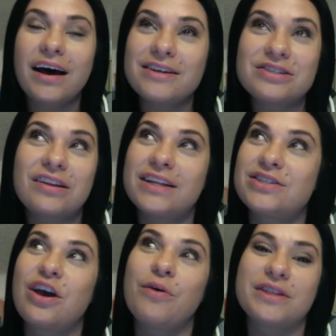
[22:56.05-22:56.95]
So
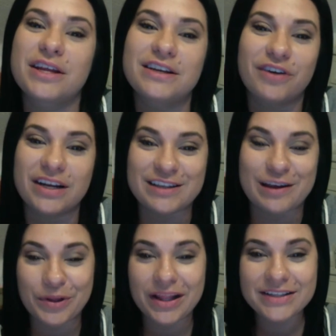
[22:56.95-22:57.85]
let's go with a different
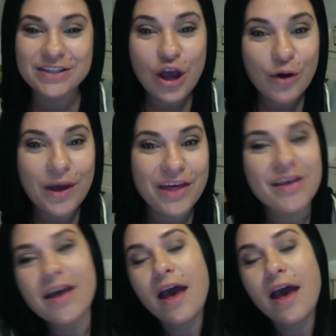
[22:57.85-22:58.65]
example. Let's go with,